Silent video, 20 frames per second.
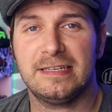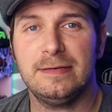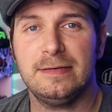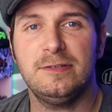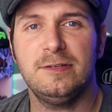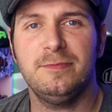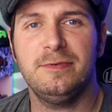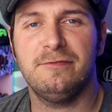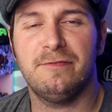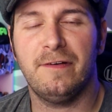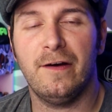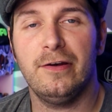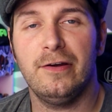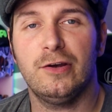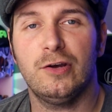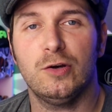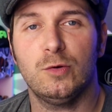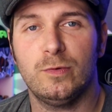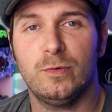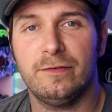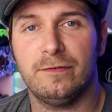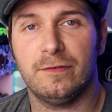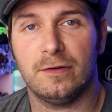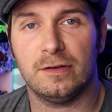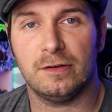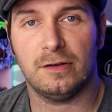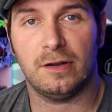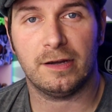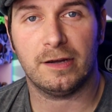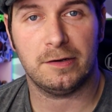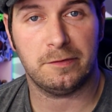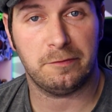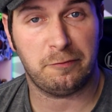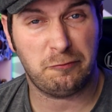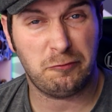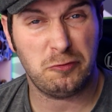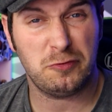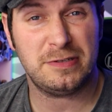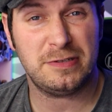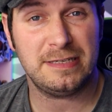It seems to be very good with like kind of
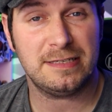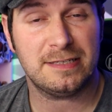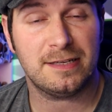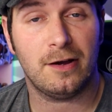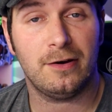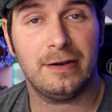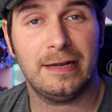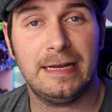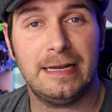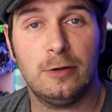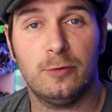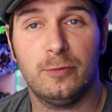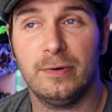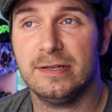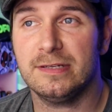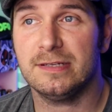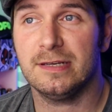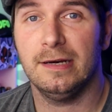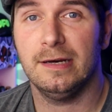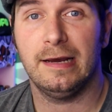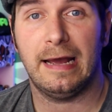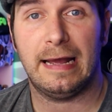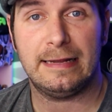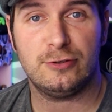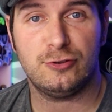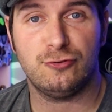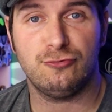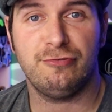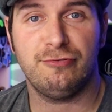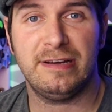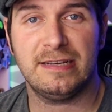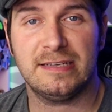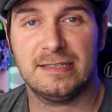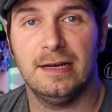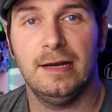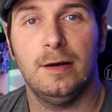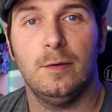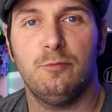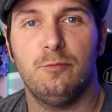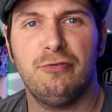fruity style e-liquids and drinks.